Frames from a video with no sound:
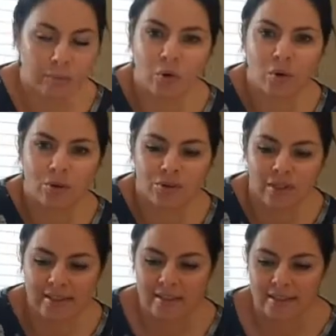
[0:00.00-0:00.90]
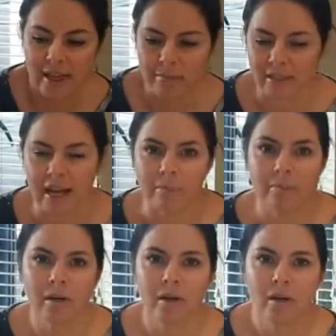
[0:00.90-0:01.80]
them all three at the same time.
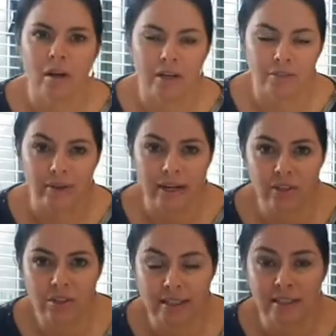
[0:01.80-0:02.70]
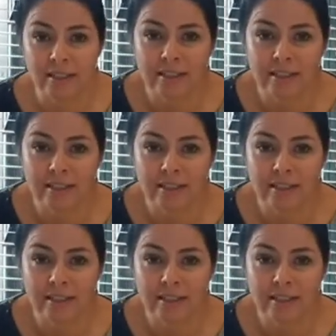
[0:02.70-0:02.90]
Are you ready to see the